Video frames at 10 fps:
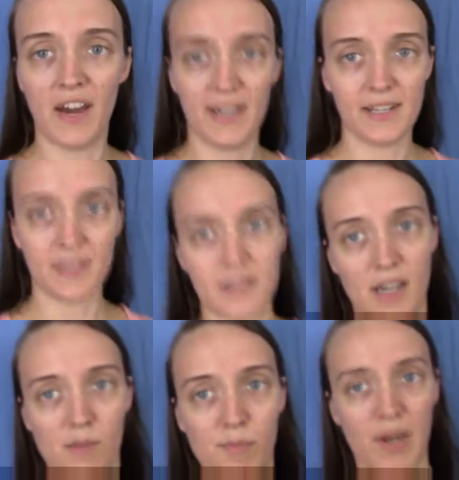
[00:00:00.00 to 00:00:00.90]
is
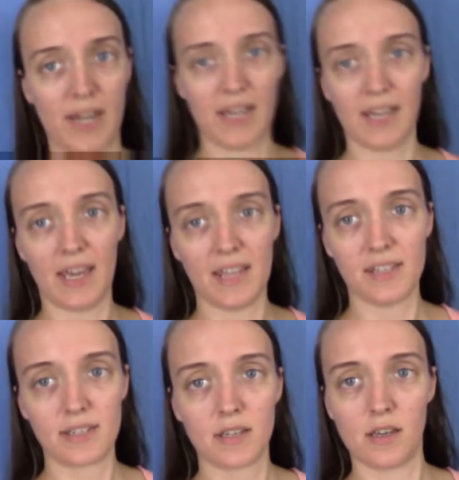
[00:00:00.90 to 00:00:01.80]
how bright it
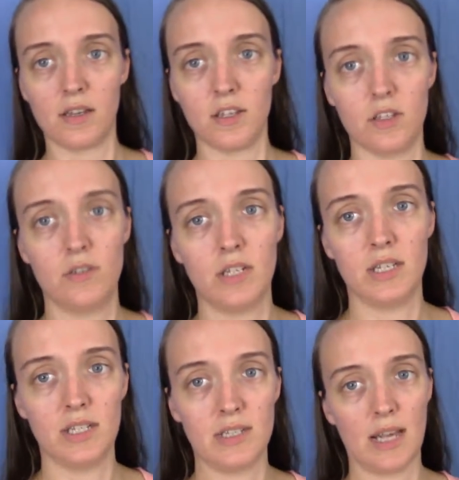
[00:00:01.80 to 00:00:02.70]
gets using
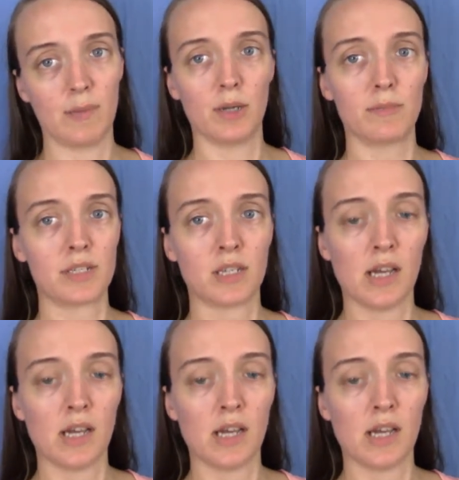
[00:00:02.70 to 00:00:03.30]
these light bulbs.